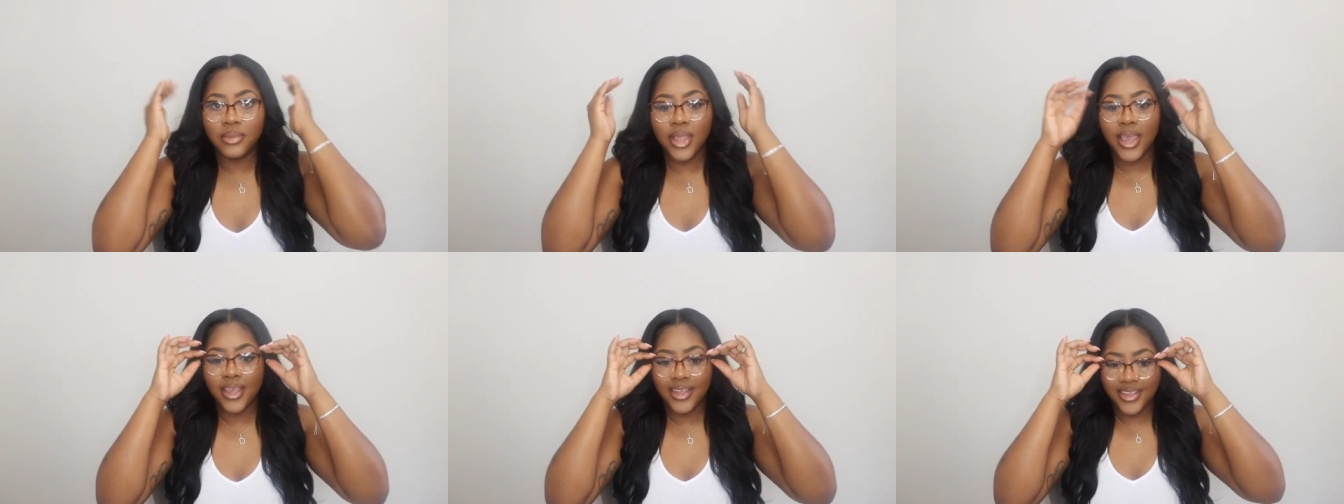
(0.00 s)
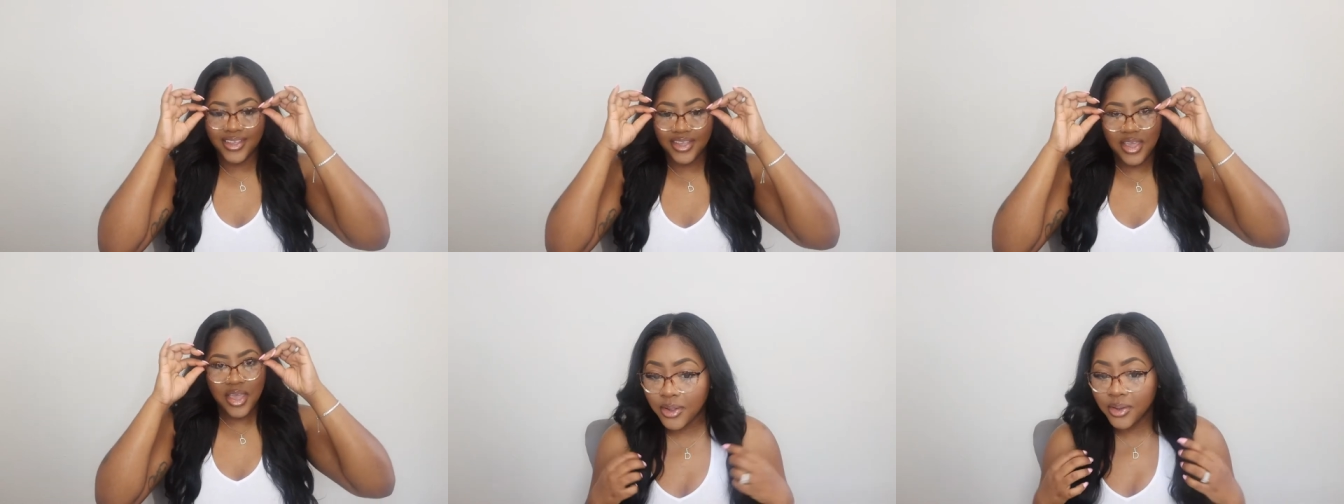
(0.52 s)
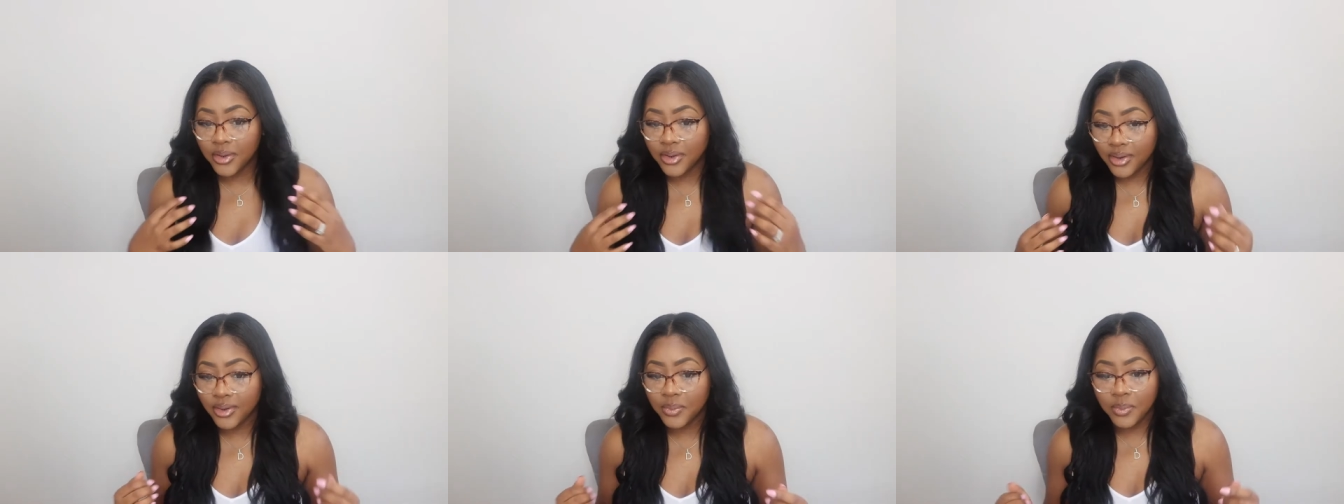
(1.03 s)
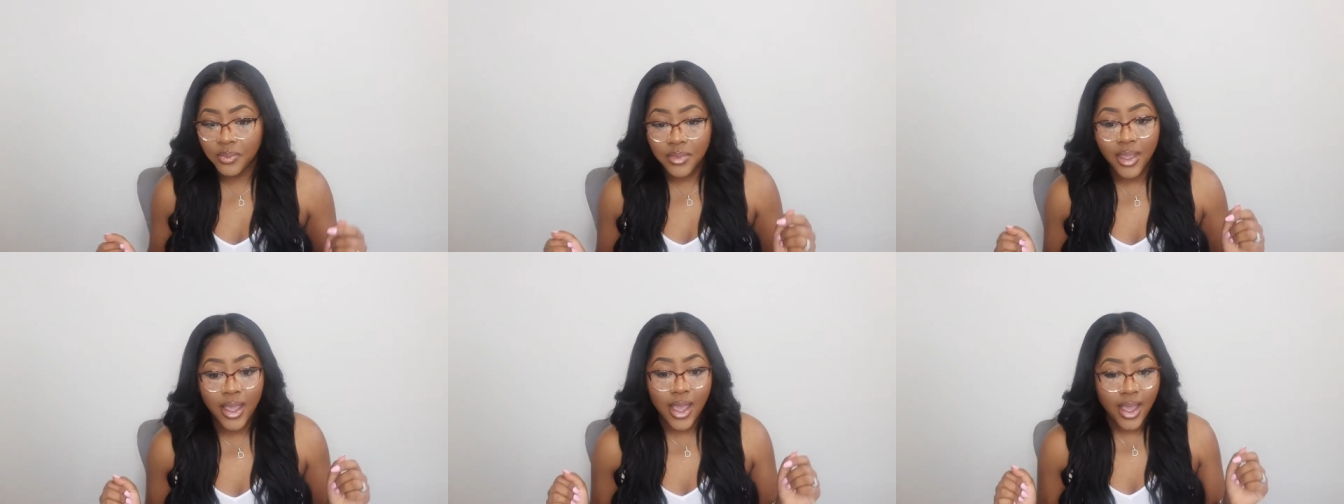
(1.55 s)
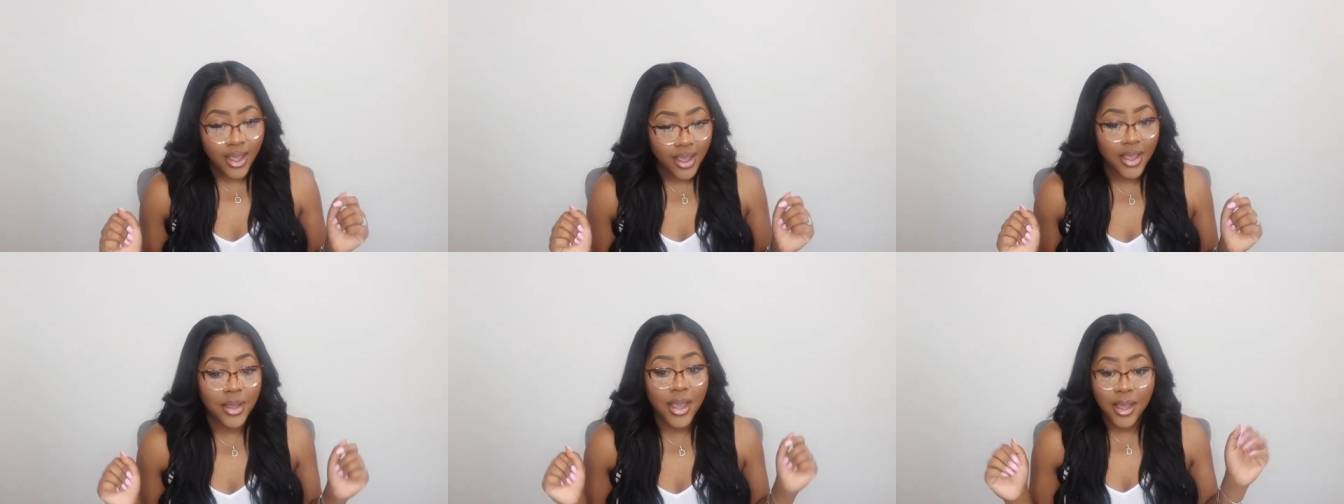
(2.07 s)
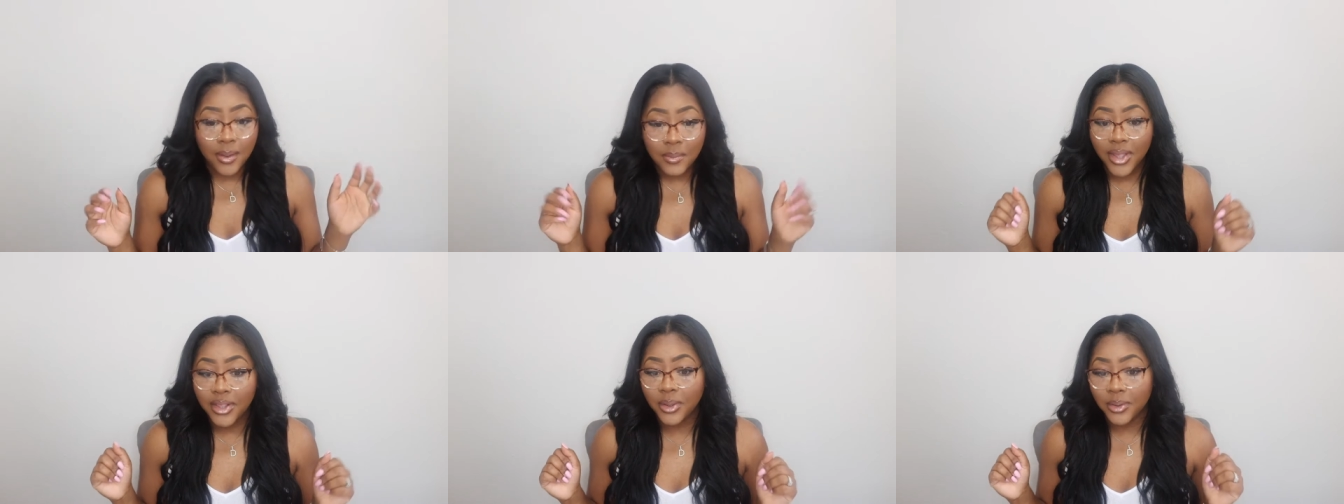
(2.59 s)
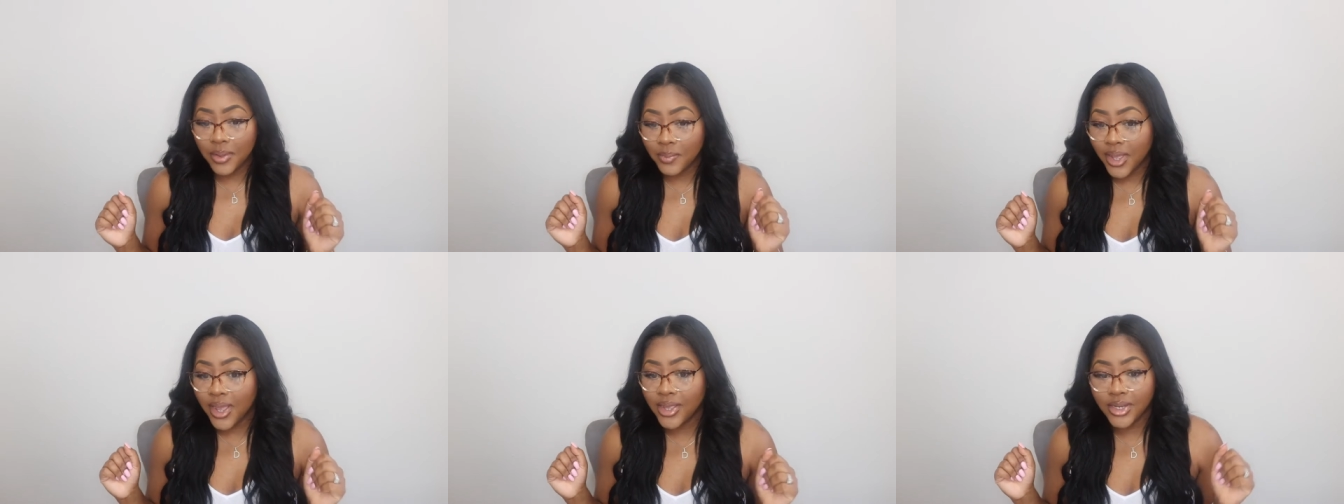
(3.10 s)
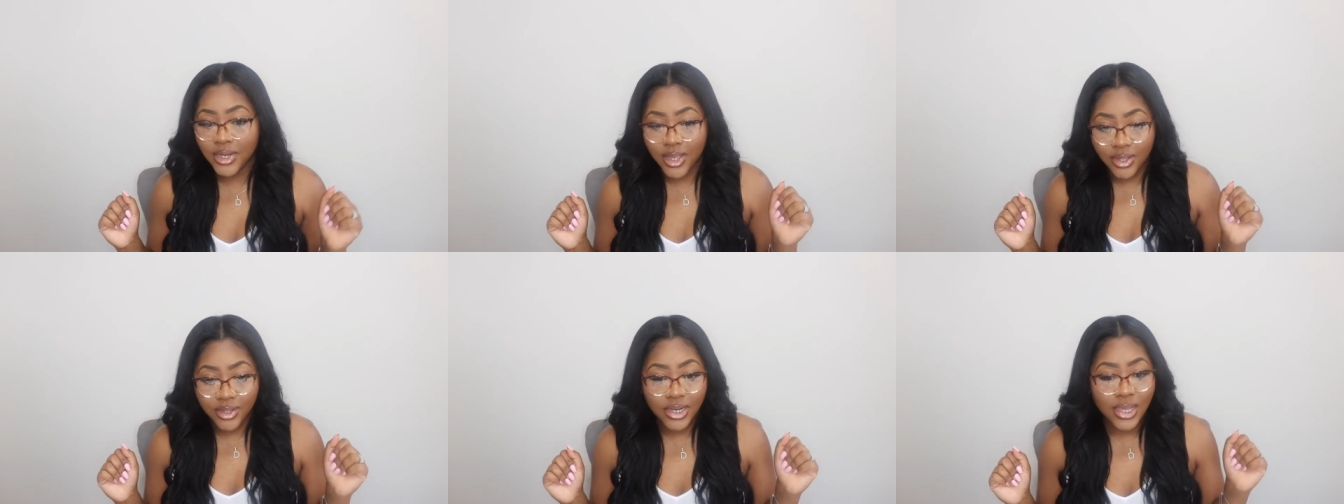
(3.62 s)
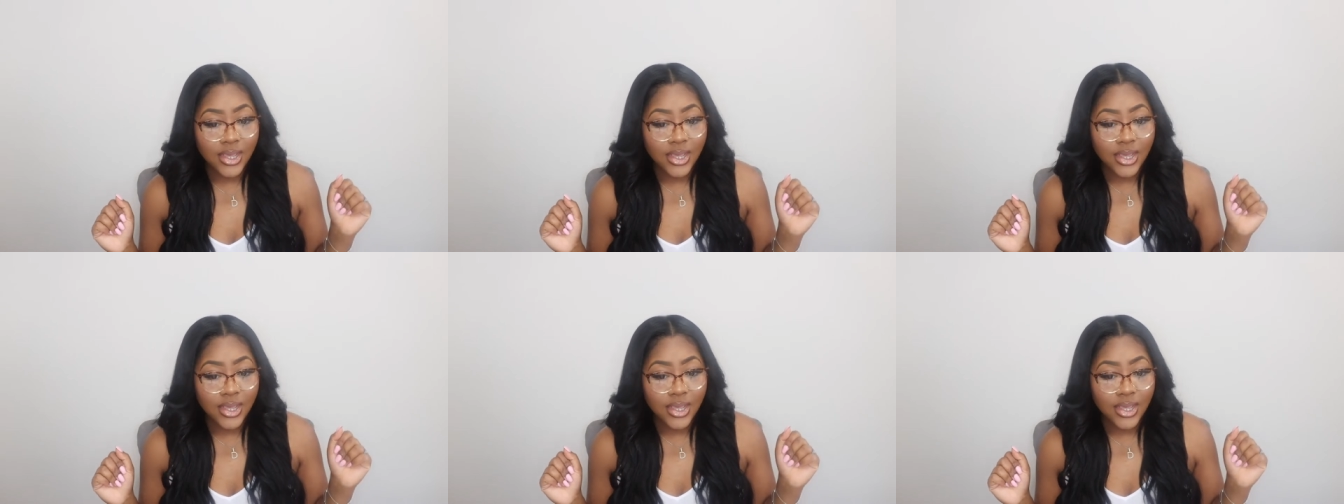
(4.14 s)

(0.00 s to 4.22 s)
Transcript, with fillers: Like, I, I'm about to go get my eyes checked